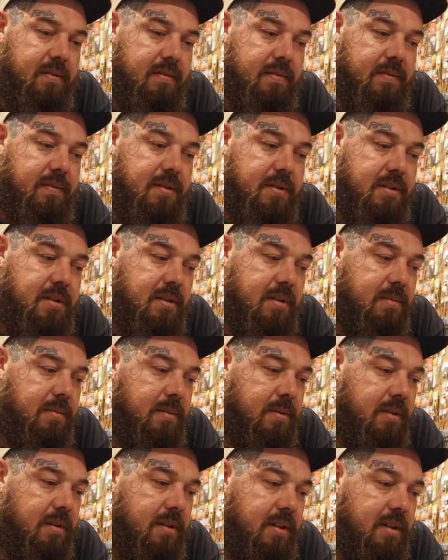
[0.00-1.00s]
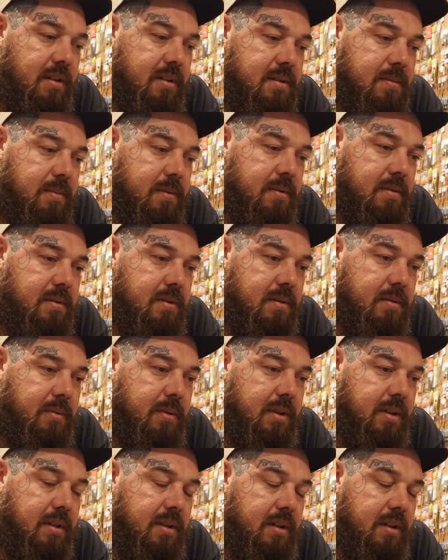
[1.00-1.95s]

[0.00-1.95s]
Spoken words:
fishing community, I suppose, in a way.